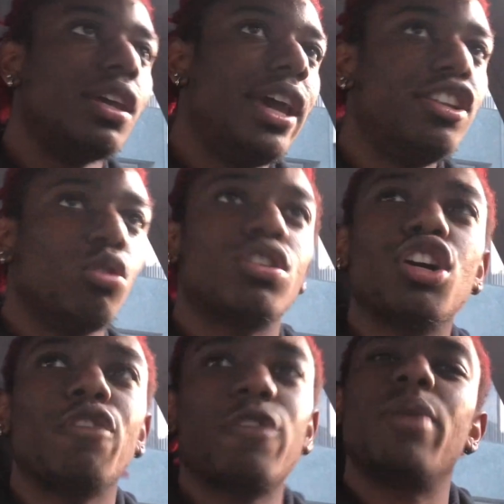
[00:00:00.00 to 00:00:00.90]
and your
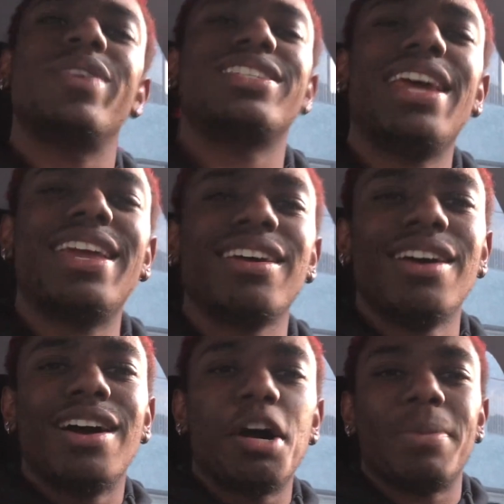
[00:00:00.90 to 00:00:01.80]
girlfriend was getting
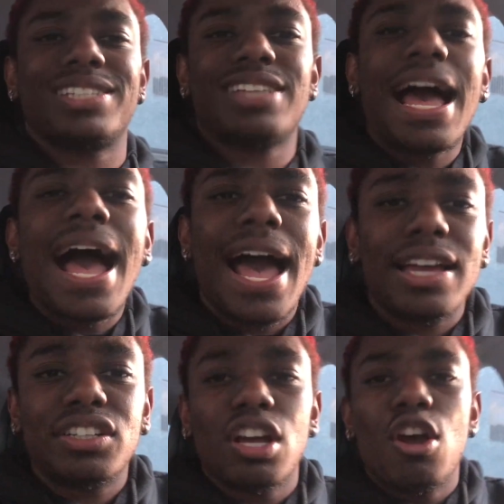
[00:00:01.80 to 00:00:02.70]
a
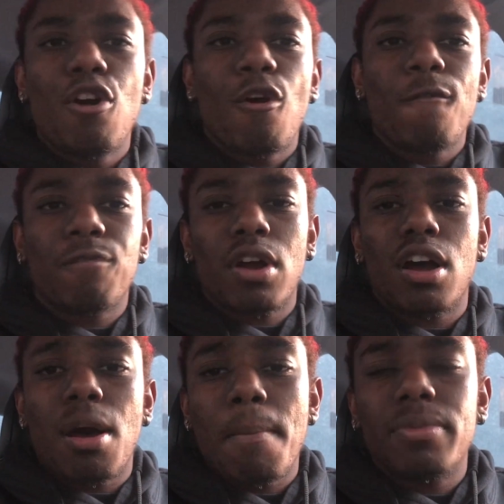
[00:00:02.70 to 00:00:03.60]
massage
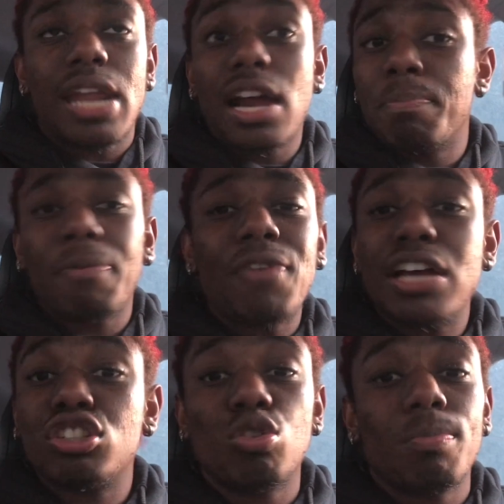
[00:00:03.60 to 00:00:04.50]
from, not a
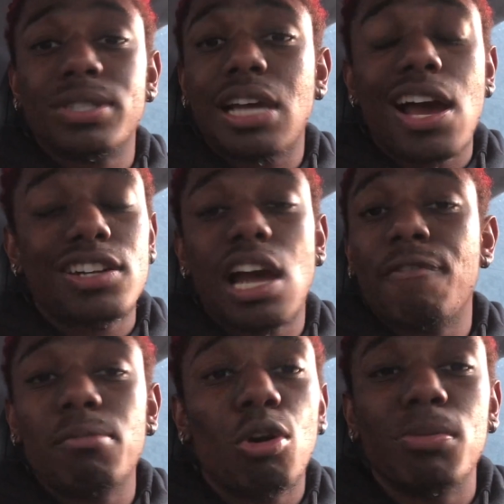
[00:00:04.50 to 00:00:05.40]
professional massage, not
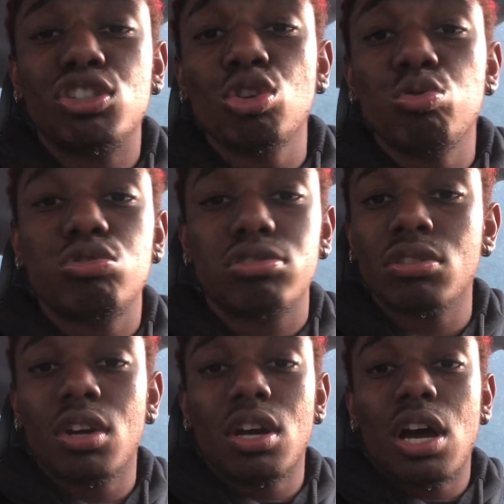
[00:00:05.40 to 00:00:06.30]
from no masseuse.
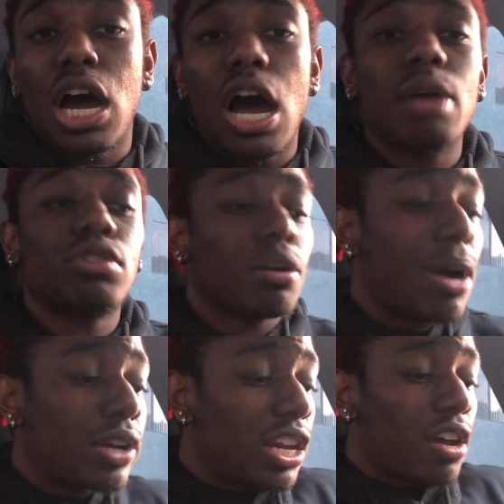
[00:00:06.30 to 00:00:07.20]
I'm talking
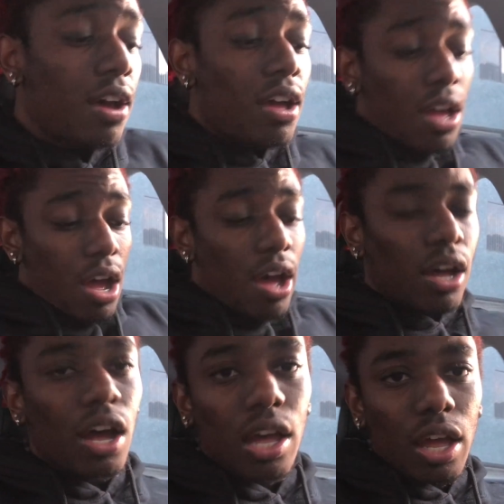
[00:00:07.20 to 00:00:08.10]
about getting a, a,
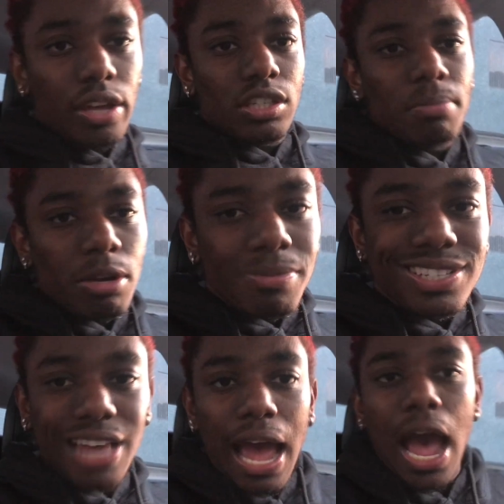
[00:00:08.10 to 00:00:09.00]
a intimate
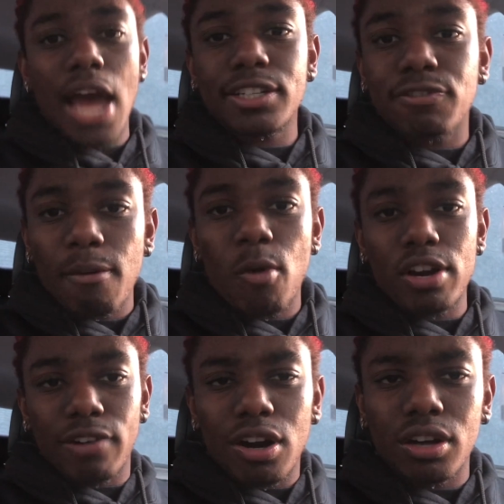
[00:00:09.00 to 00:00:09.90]
massage from one
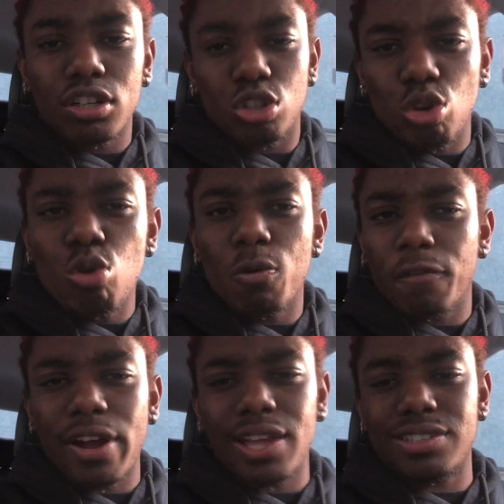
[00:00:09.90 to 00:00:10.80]
of her dude
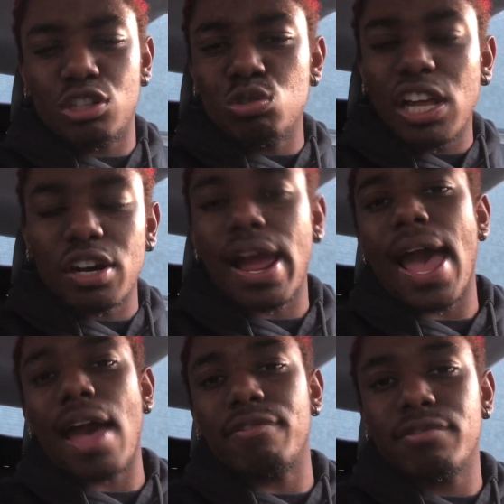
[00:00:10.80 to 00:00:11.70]
friends that you let her
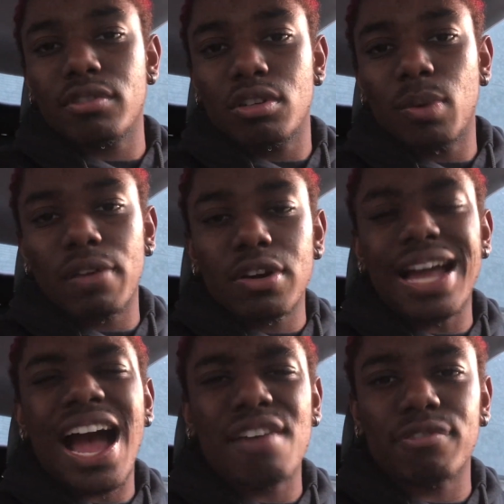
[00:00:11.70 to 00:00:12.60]
have, one of her
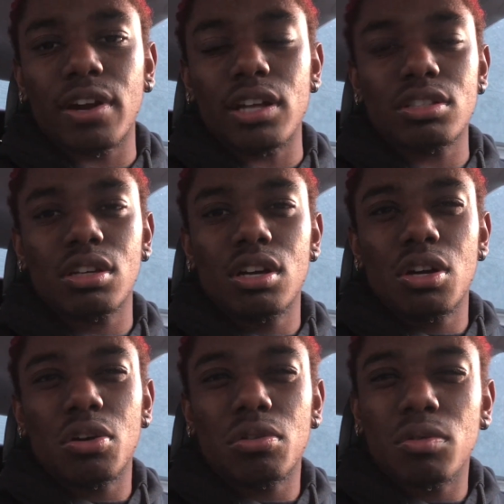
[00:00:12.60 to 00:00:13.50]
guy friends.
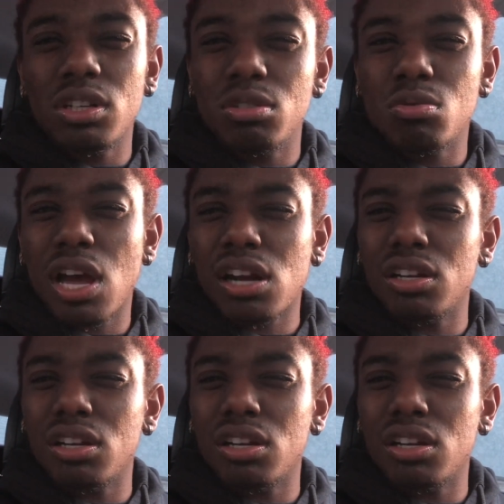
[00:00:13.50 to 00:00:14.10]
Wouldn't you kind of